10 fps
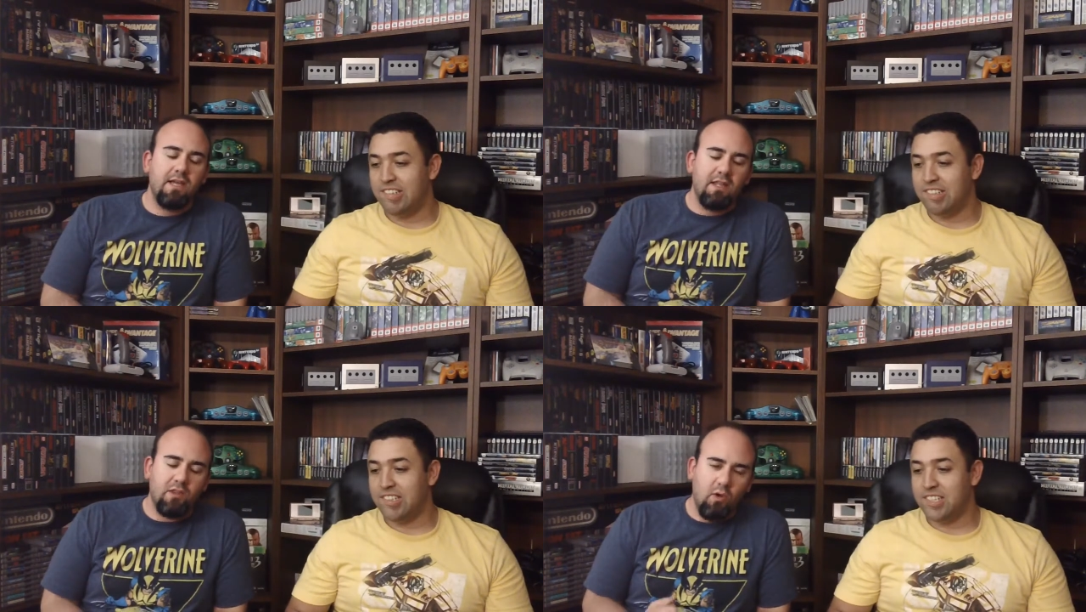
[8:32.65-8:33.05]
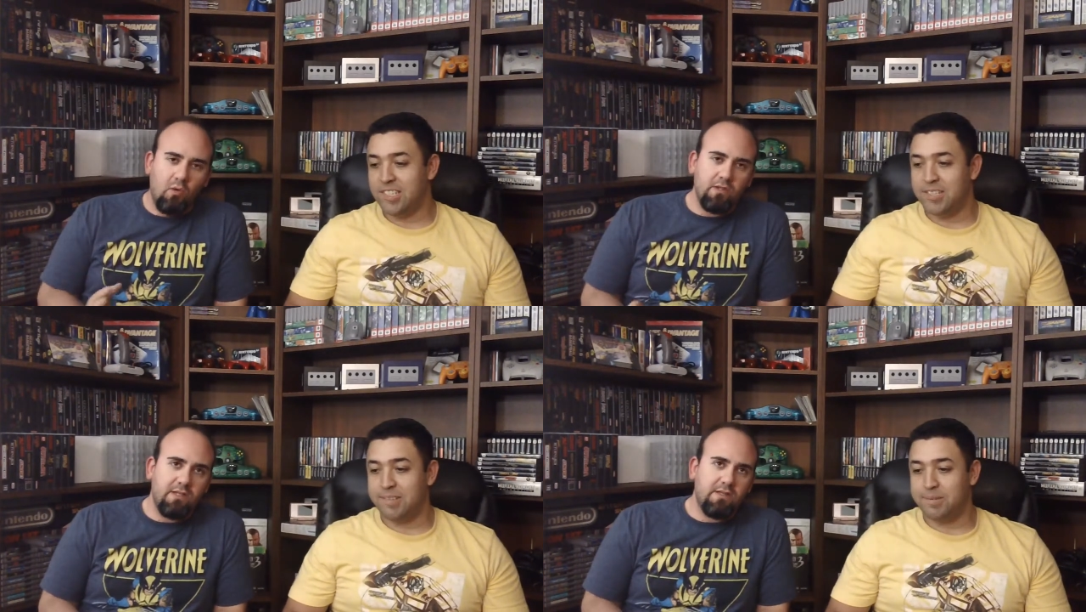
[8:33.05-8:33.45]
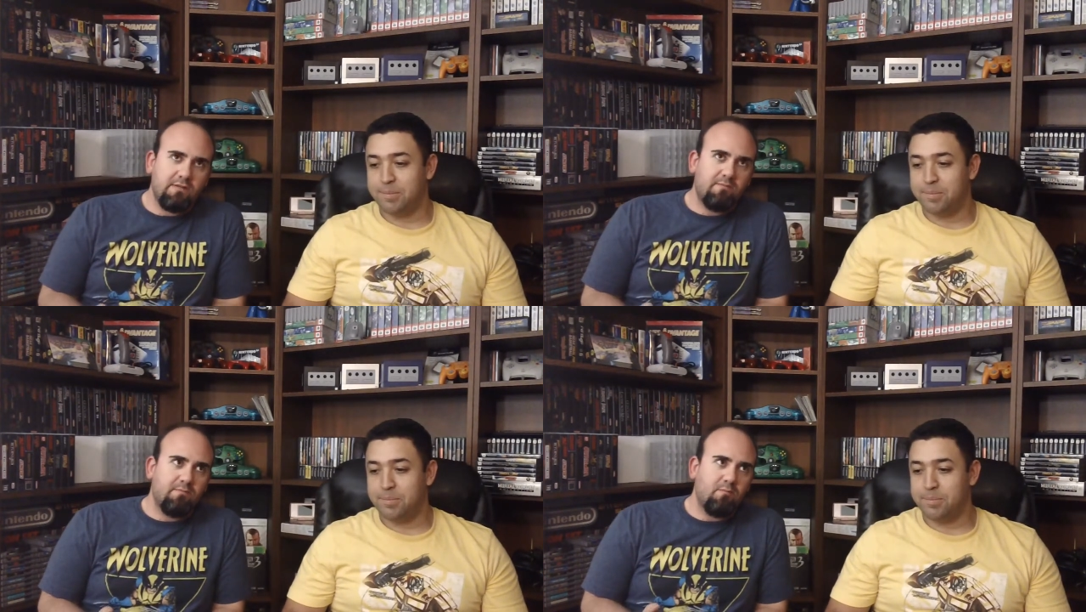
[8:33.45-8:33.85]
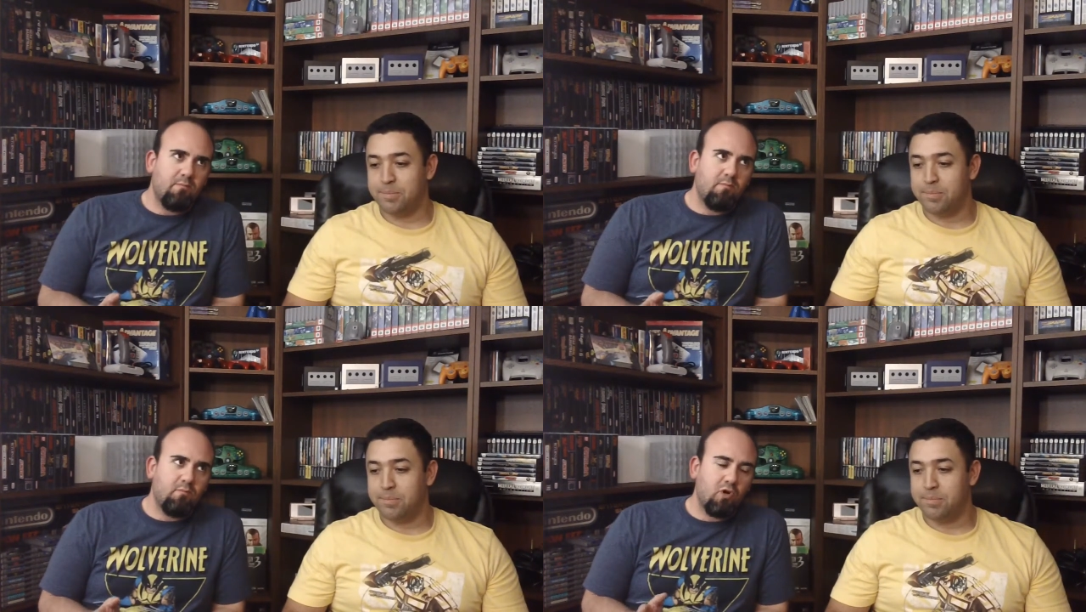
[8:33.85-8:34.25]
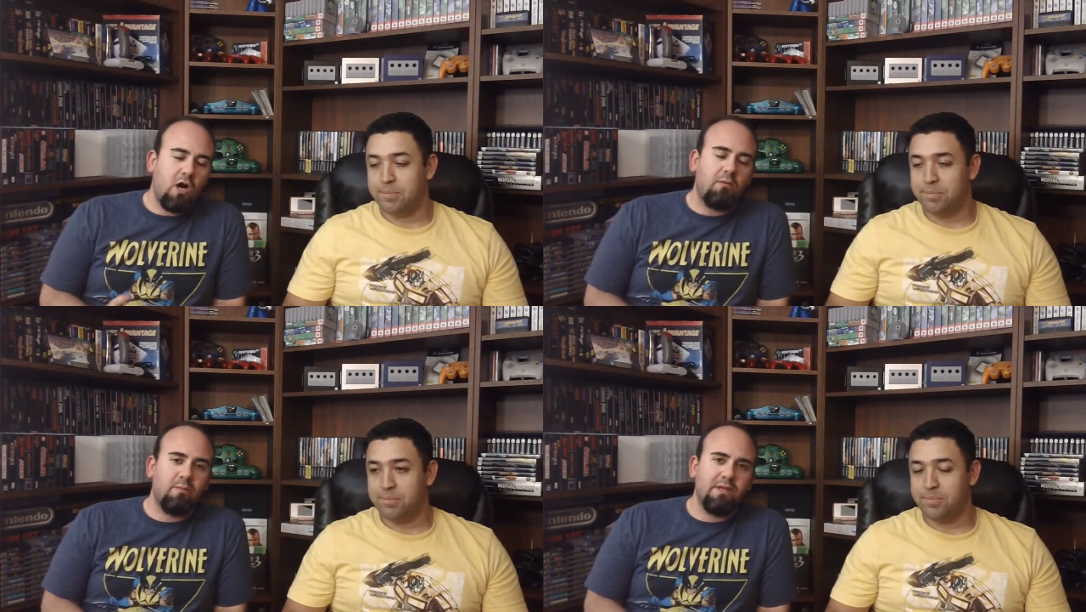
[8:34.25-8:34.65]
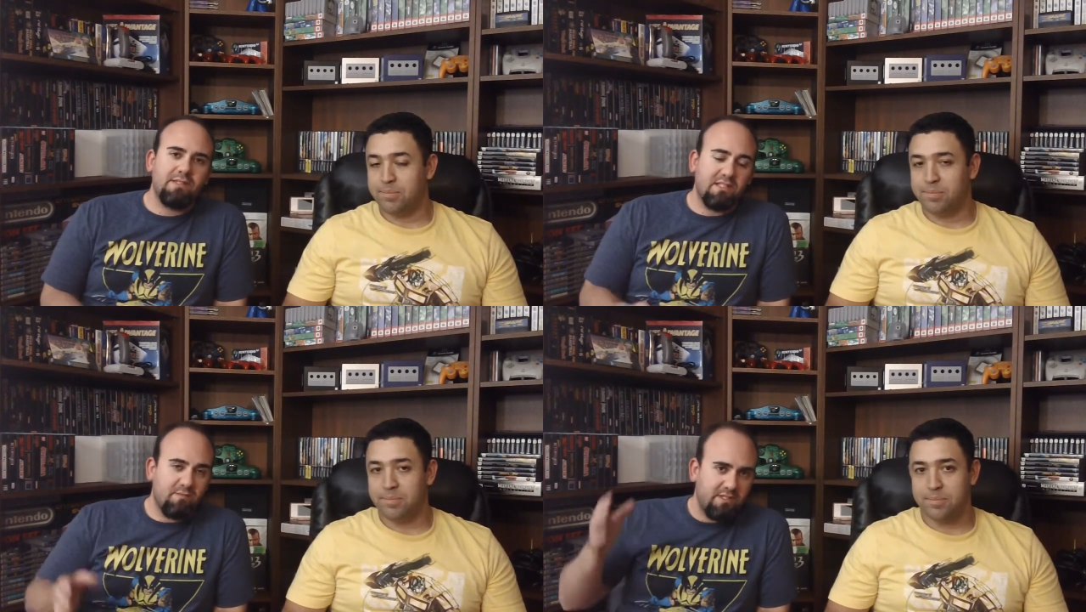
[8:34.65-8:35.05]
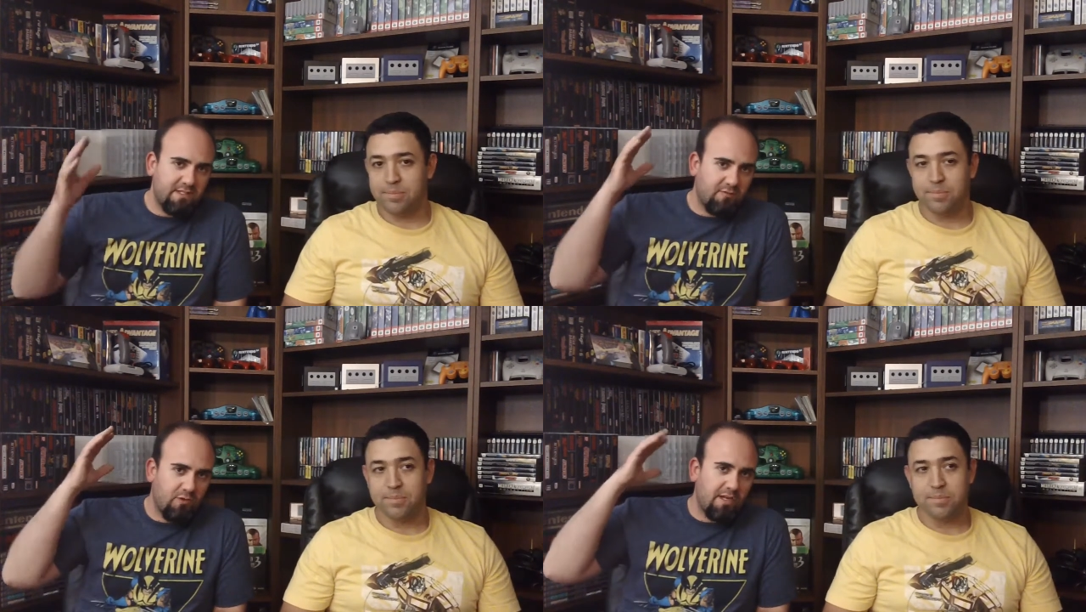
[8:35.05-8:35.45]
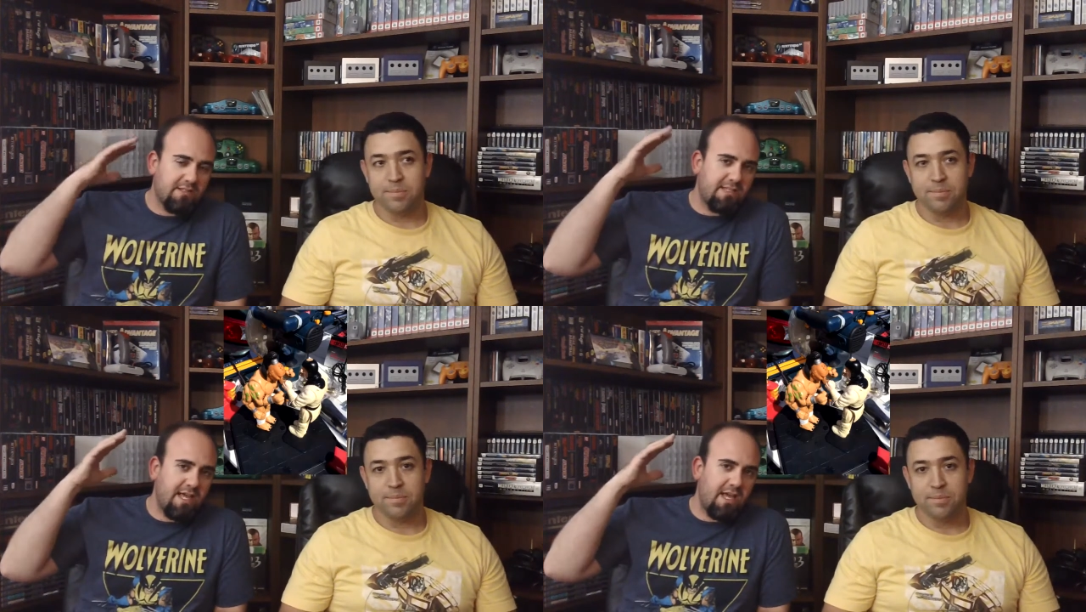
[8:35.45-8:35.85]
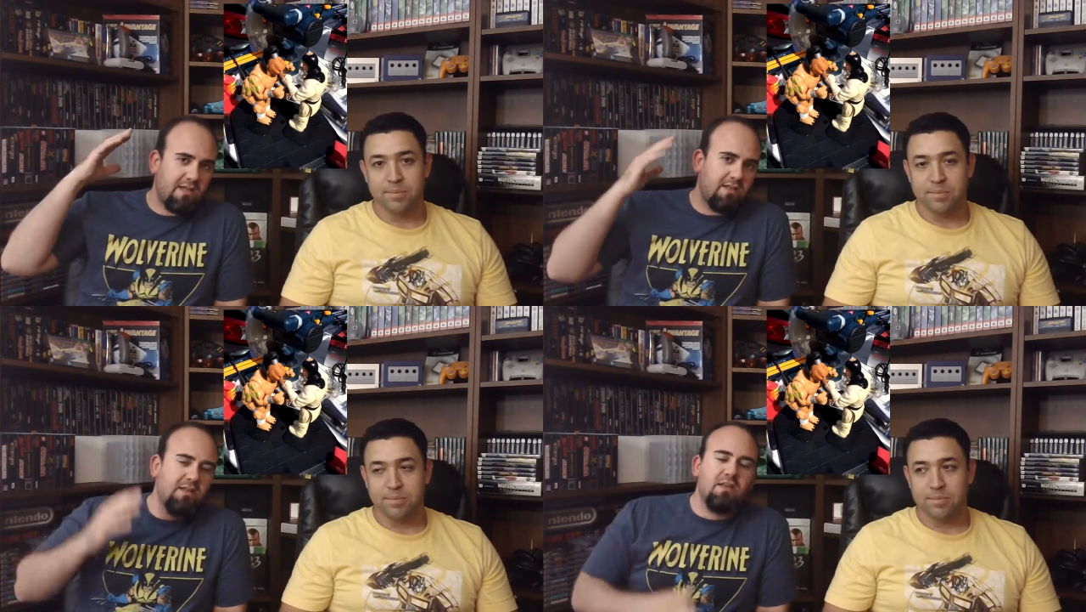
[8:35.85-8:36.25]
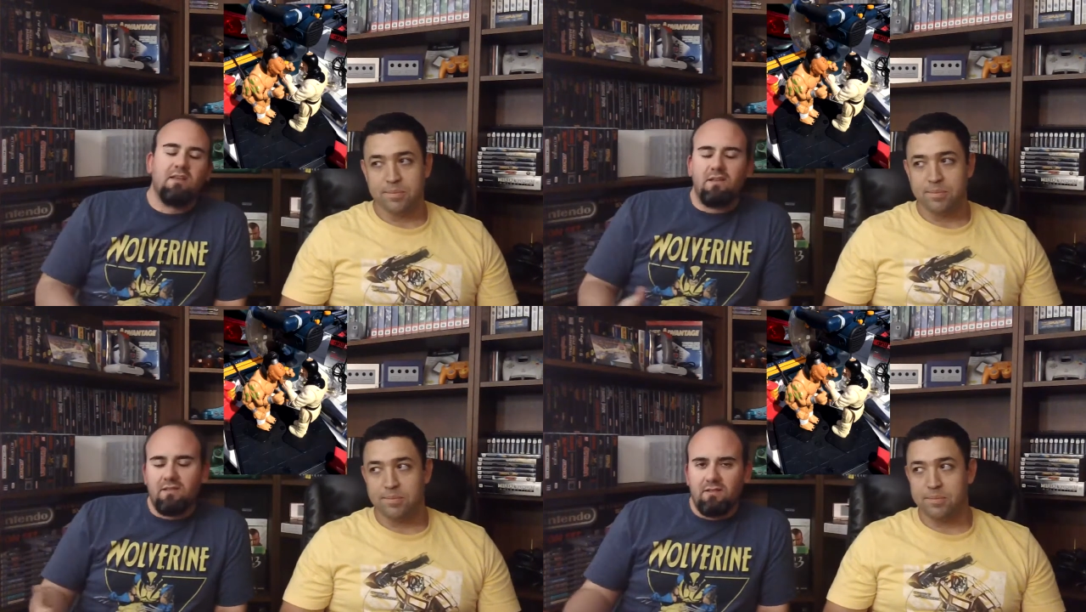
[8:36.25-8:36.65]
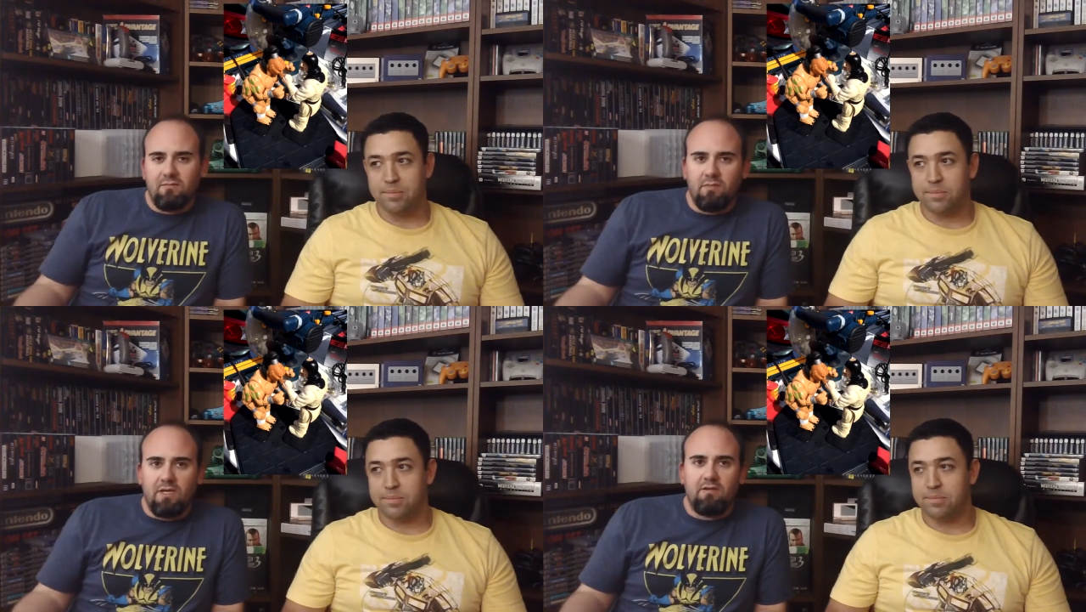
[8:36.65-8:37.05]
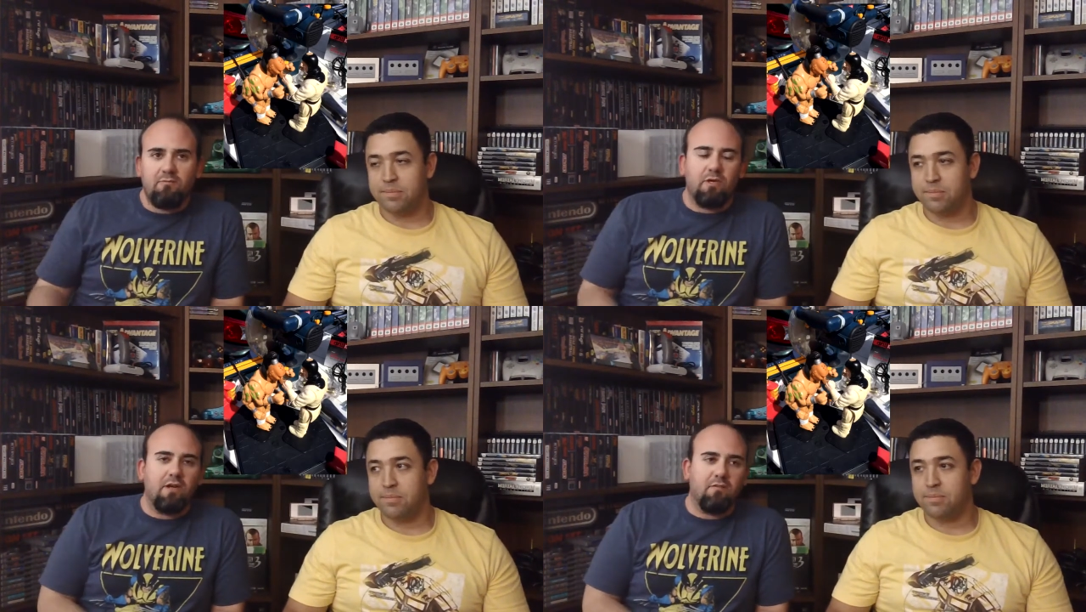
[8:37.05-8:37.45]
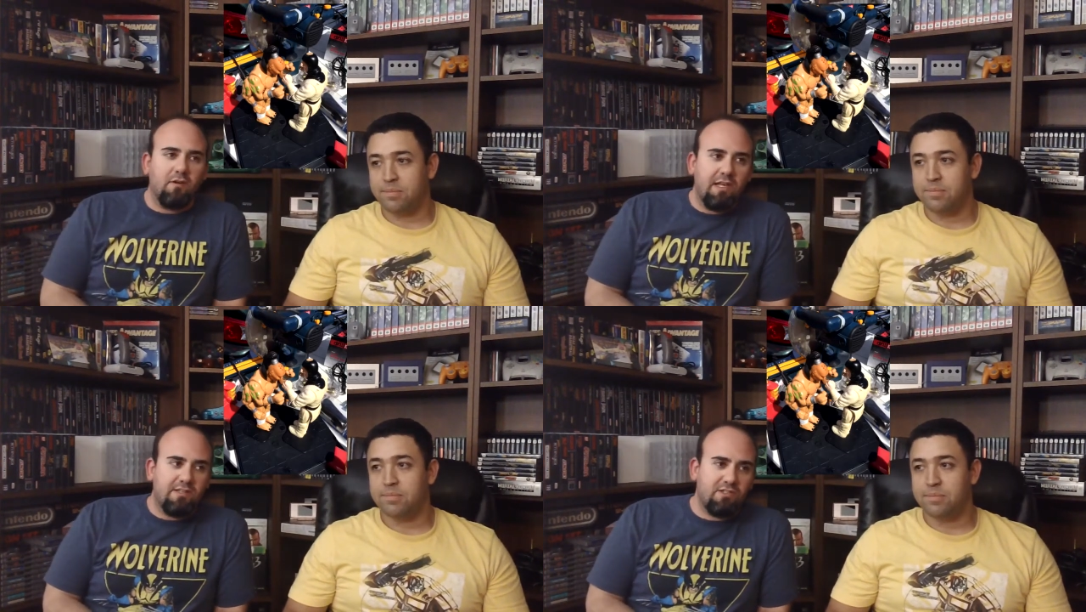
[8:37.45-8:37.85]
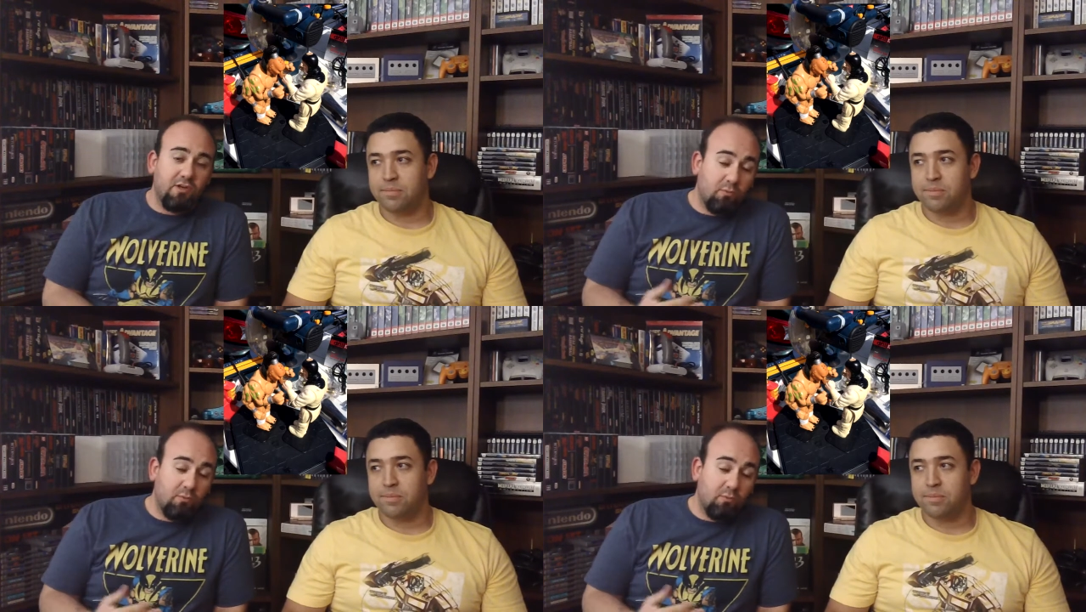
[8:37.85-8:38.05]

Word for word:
Speaker 1: The only problem is it's missing Raiden's hat, but whatever. It's still